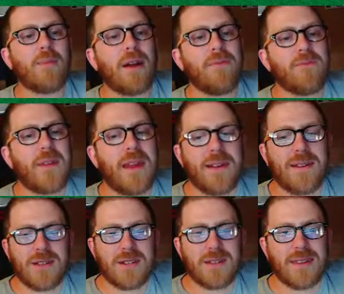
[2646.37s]
by
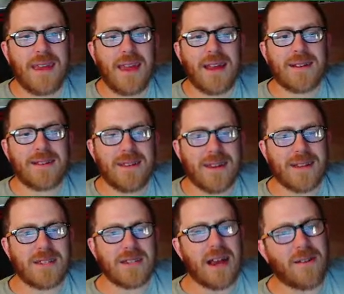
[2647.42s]
fiendishly editing a
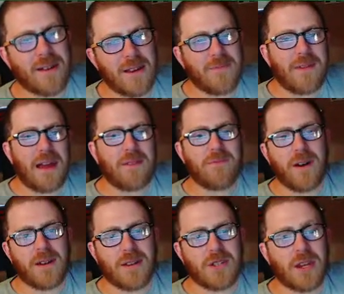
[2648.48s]
charity
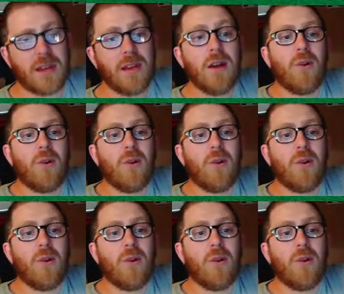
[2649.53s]
fanthology,